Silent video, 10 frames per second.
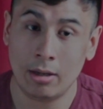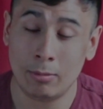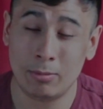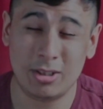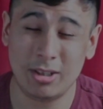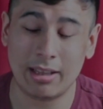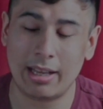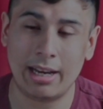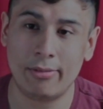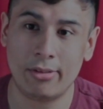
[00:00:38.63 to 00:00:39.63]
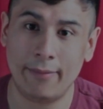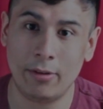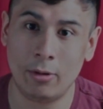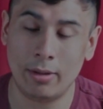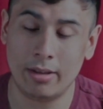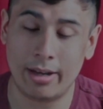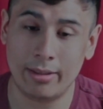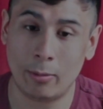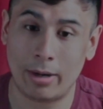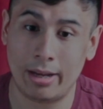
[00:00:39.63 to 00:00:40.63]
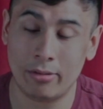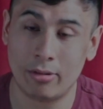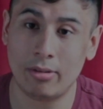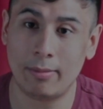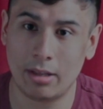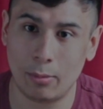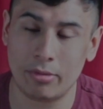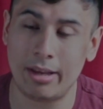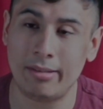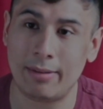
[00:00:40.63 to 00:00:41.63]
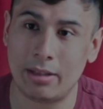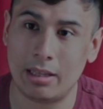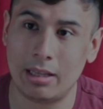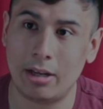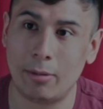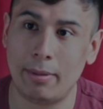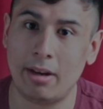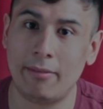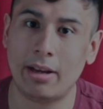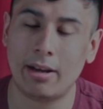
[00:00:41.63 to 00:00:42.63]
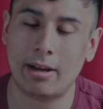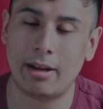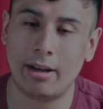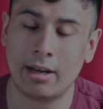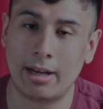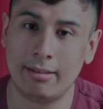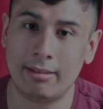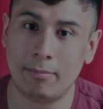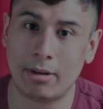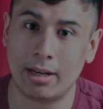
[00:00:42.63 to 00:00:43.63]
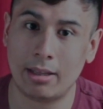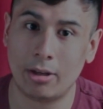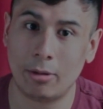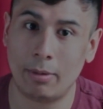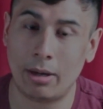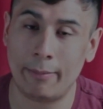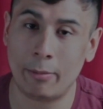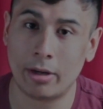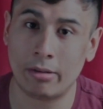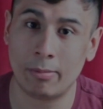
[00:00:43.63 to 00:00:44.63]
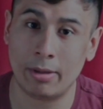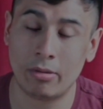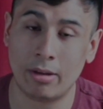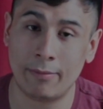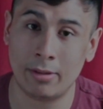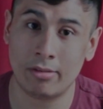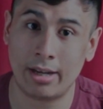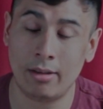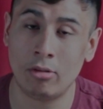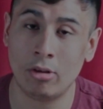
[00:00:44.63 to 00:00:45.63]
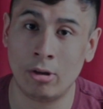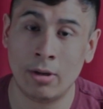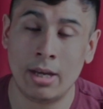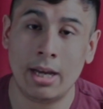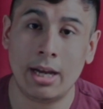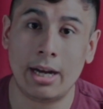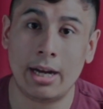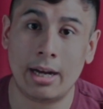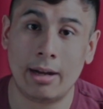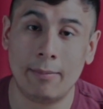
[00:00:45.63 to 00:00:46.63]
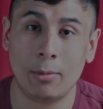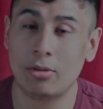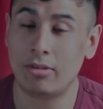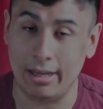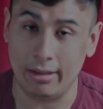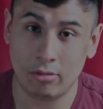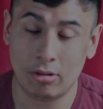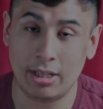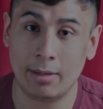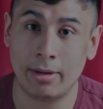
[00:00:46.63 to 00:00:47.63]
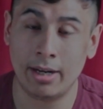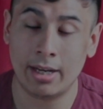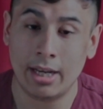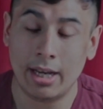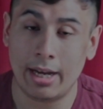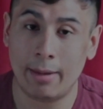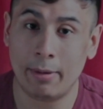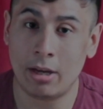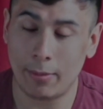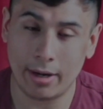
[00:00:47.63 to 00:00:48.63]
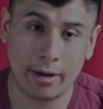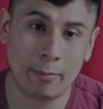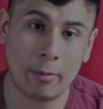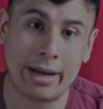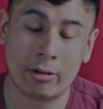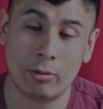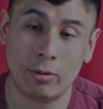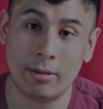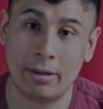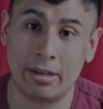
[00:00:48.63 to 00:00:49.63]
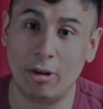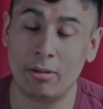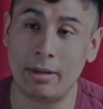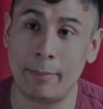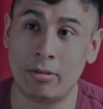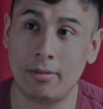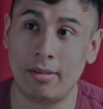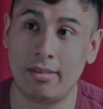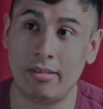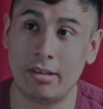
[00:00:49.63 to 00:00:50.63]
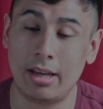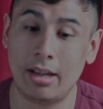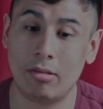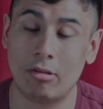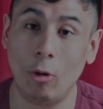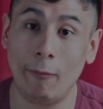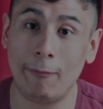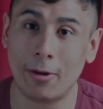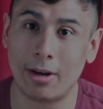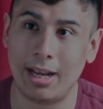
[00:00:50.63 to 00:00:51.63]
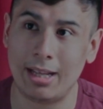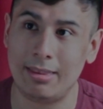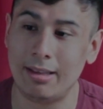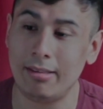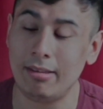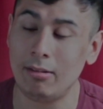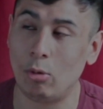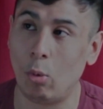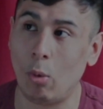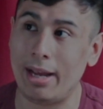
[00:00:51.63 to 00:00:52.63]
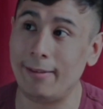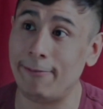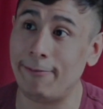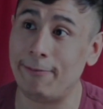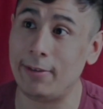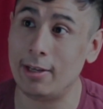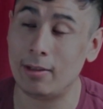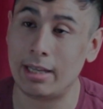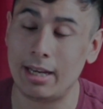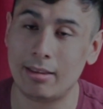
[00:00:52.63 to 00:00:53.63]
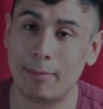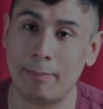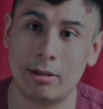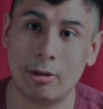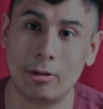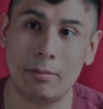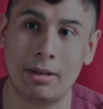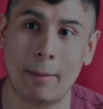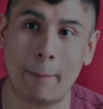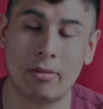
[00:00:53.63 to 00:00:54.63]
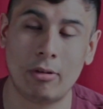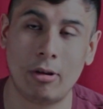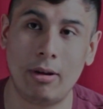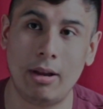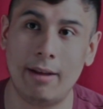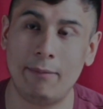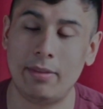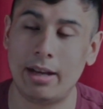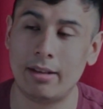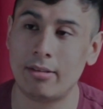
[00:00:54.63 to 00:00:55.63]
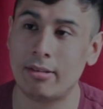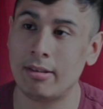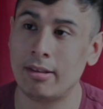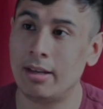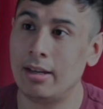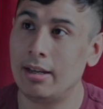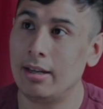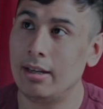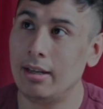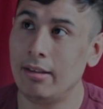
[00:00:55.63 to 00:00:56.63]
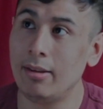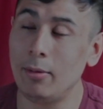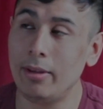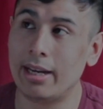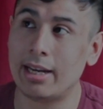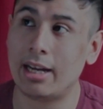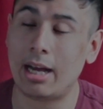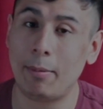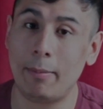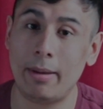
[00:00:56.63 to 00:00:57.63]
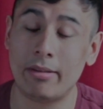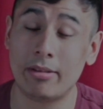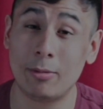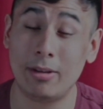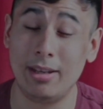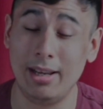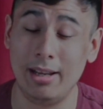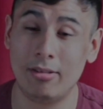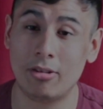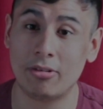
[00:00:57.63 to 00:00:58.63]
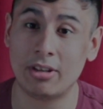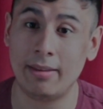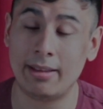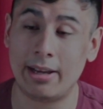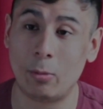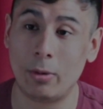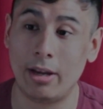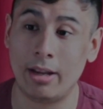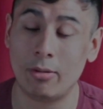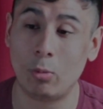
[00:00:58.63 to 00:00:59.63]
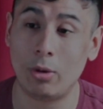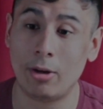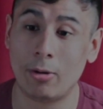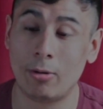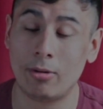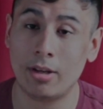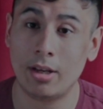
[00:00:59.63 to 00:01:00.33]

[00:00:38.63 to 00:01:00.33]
Just a lot of stuff to do on the roster. So like, it was nice to have a little bit of like a content break, a little bit. I've been working on some other stuff on the side, so it was just nice to take a break. But here we are. We're back to it. The penultimate episode of the season. And so far, it doesn't quite feel like the penultimate episode. It's not really a compliment. It's not really an insult. It's kind of like that it's a weird